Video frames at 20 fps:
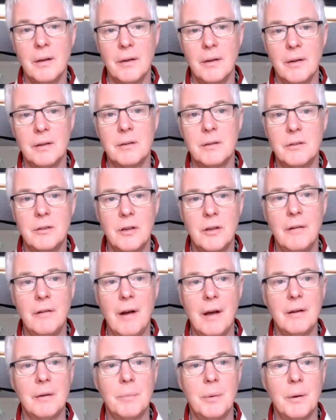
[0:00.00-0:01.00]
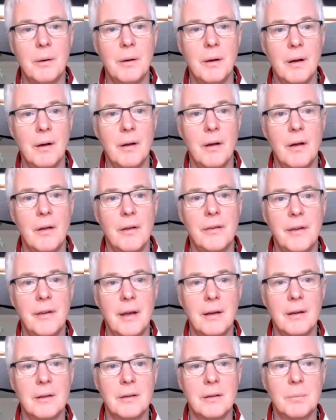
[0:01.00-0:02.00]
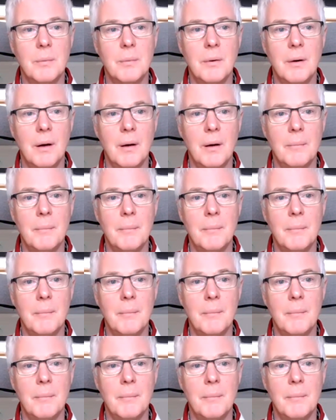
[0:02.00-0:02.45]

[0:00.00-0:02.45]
The Triratna Earth uh, Sangha's uh,